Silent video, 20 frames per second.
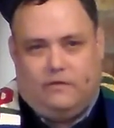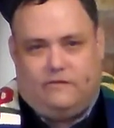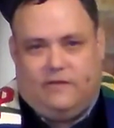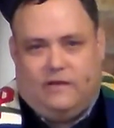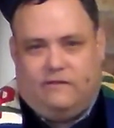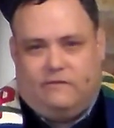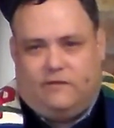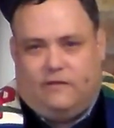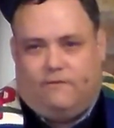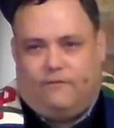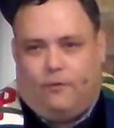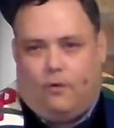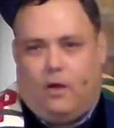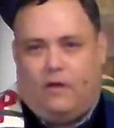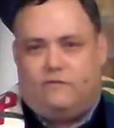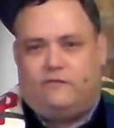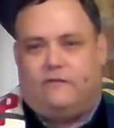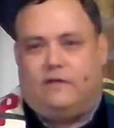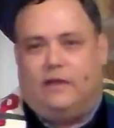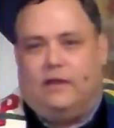But it's easy
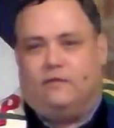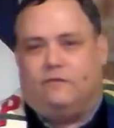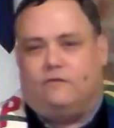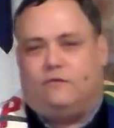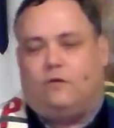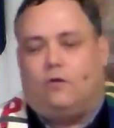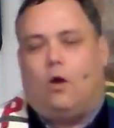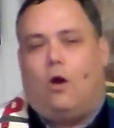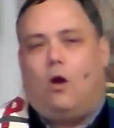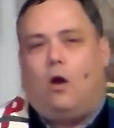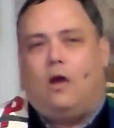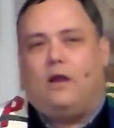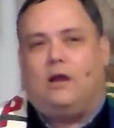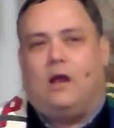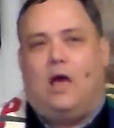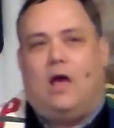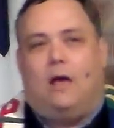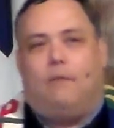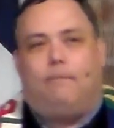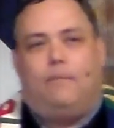for us to get
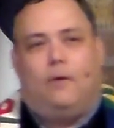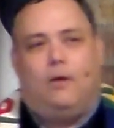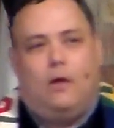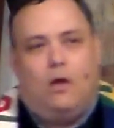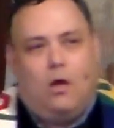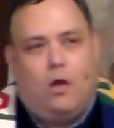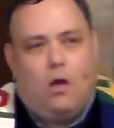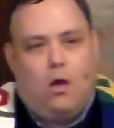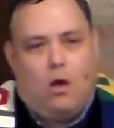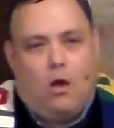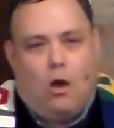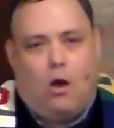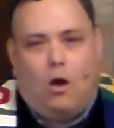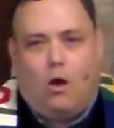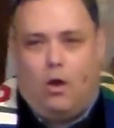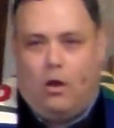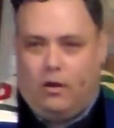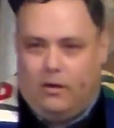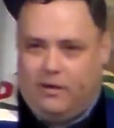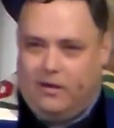caught up
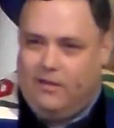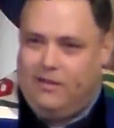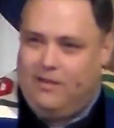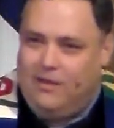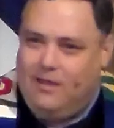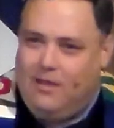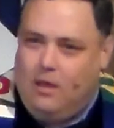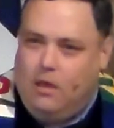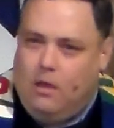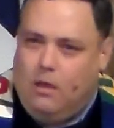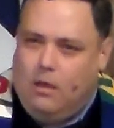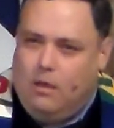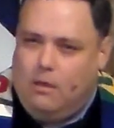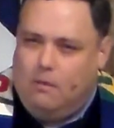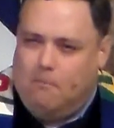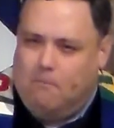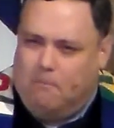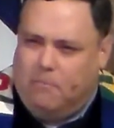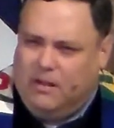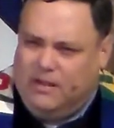on
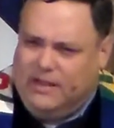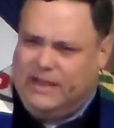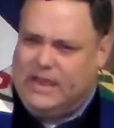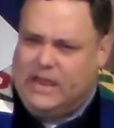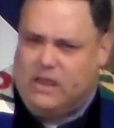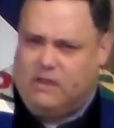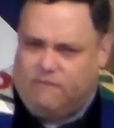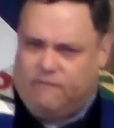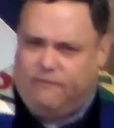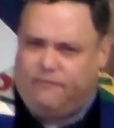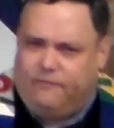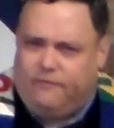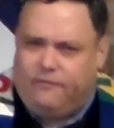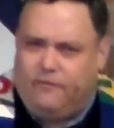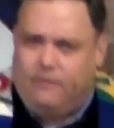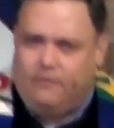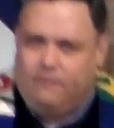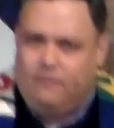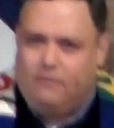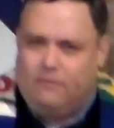belief.
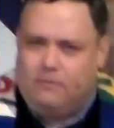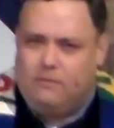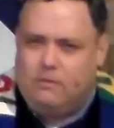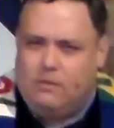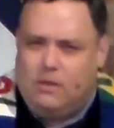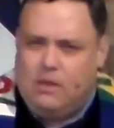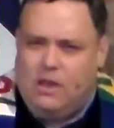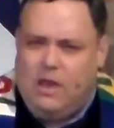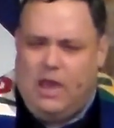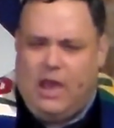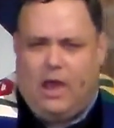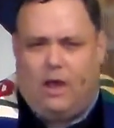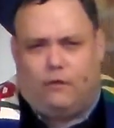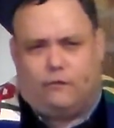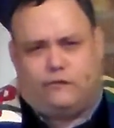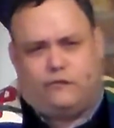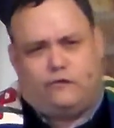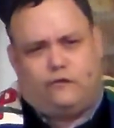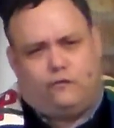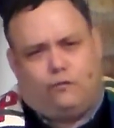
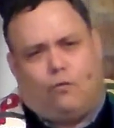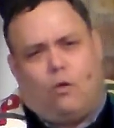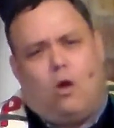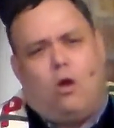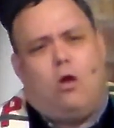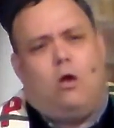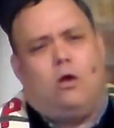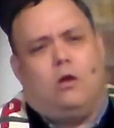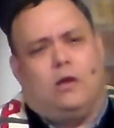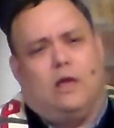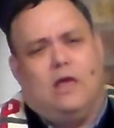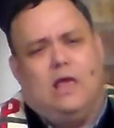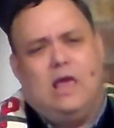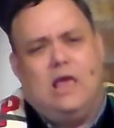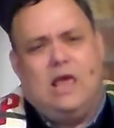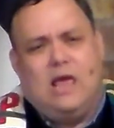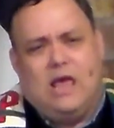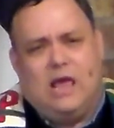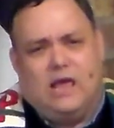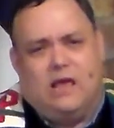How
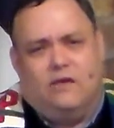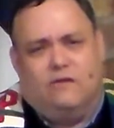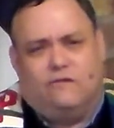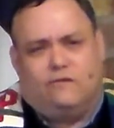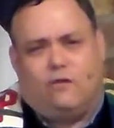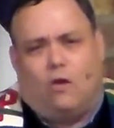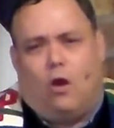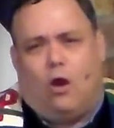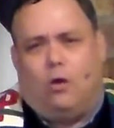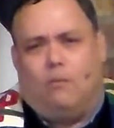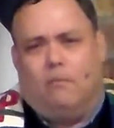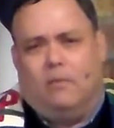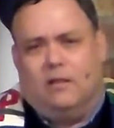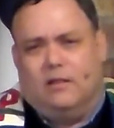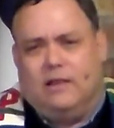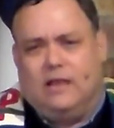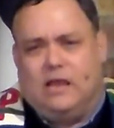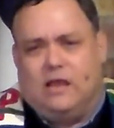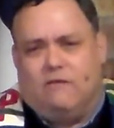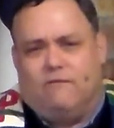strong is our
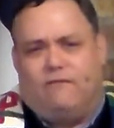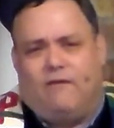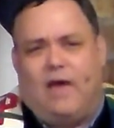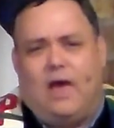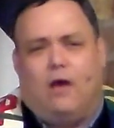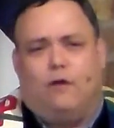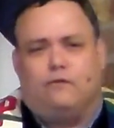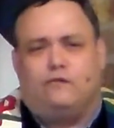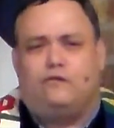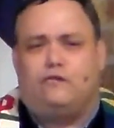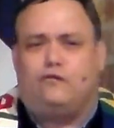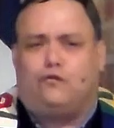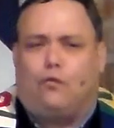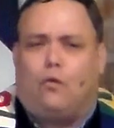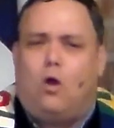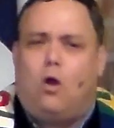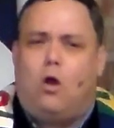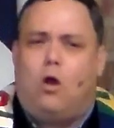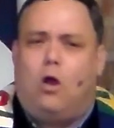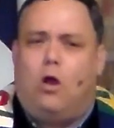belief? How
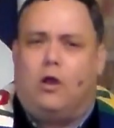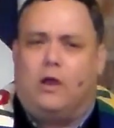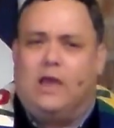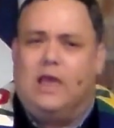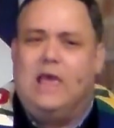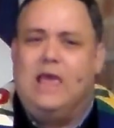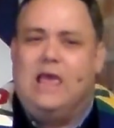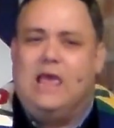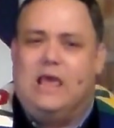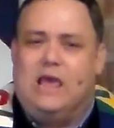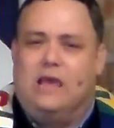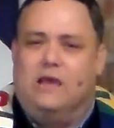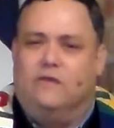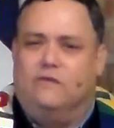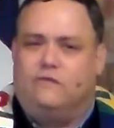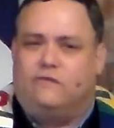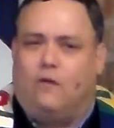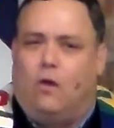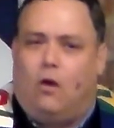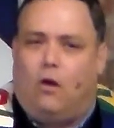strong
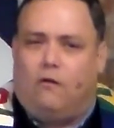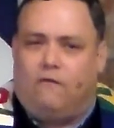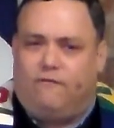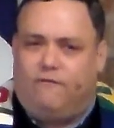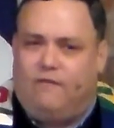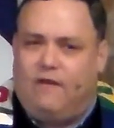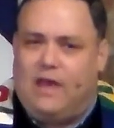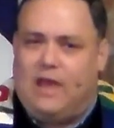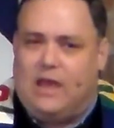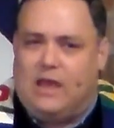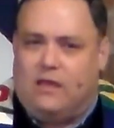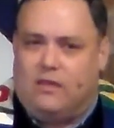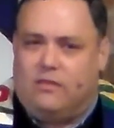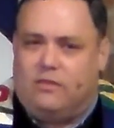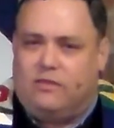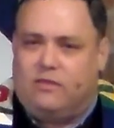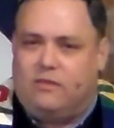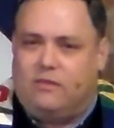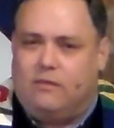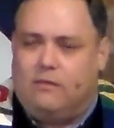is our
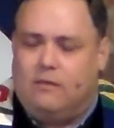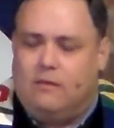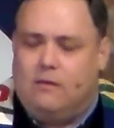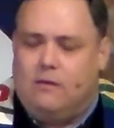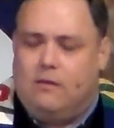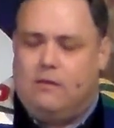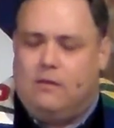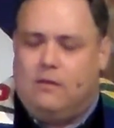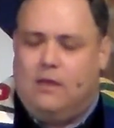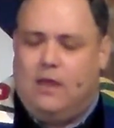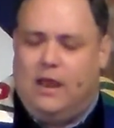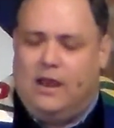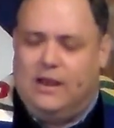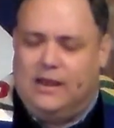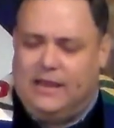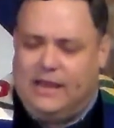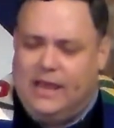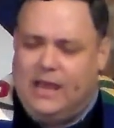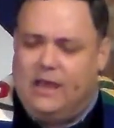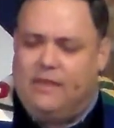faith?
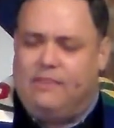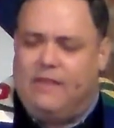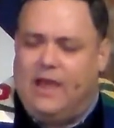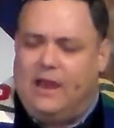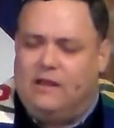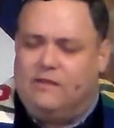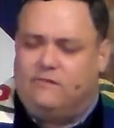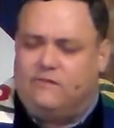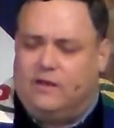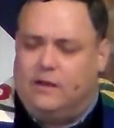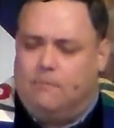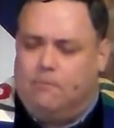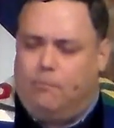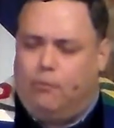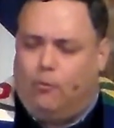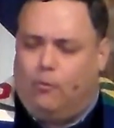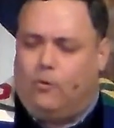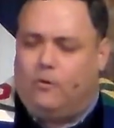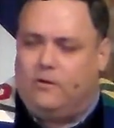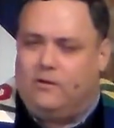And again, that is an
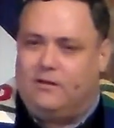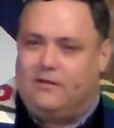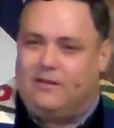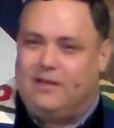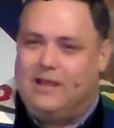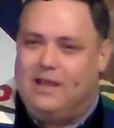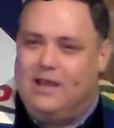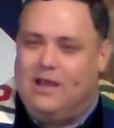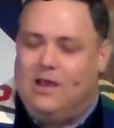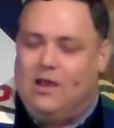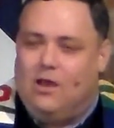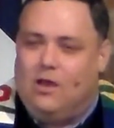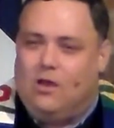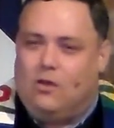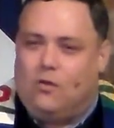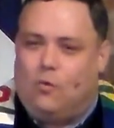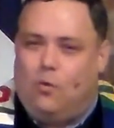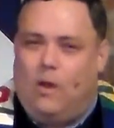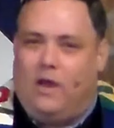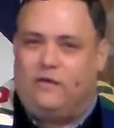important
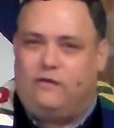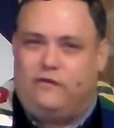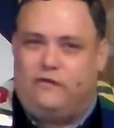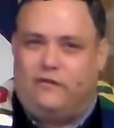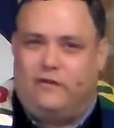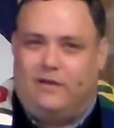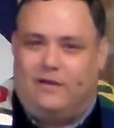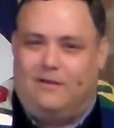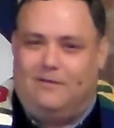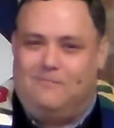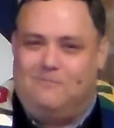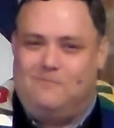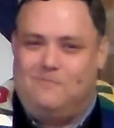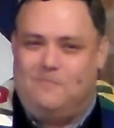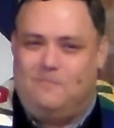question.